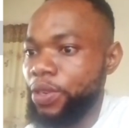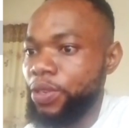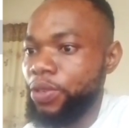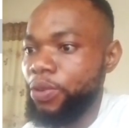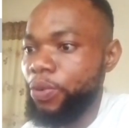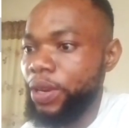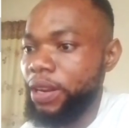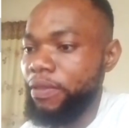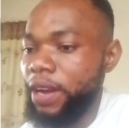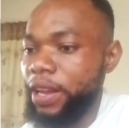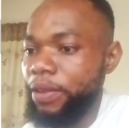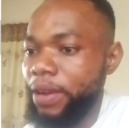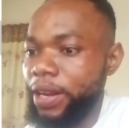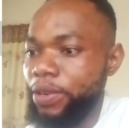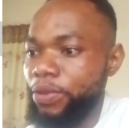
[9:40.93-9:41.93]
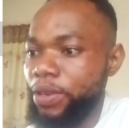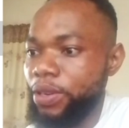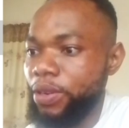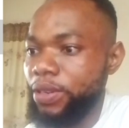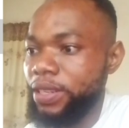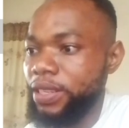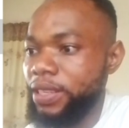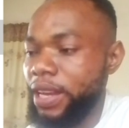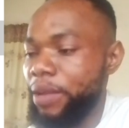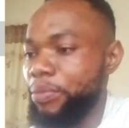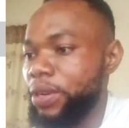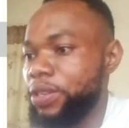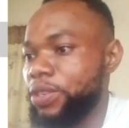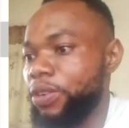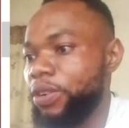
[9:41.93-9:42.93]
So whenever you are doing your design,
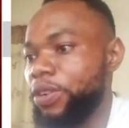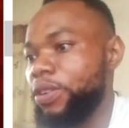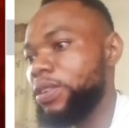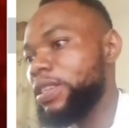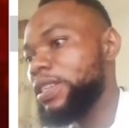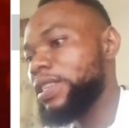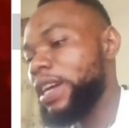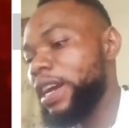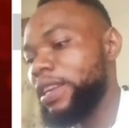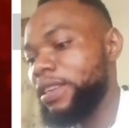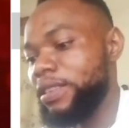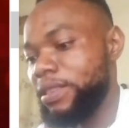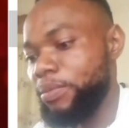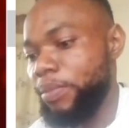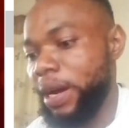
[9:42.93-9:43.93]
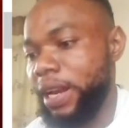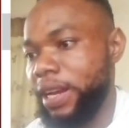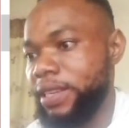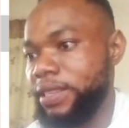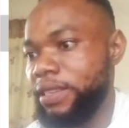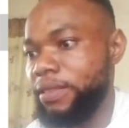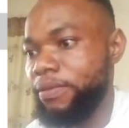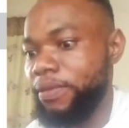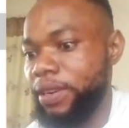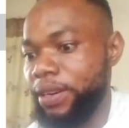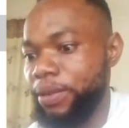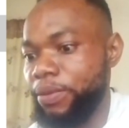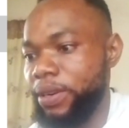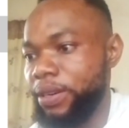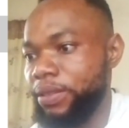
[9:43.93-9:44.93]
make sure your design is balancing
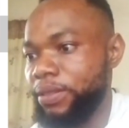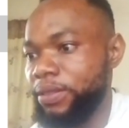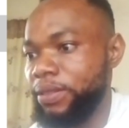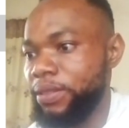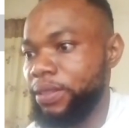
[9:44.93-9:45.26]
very well.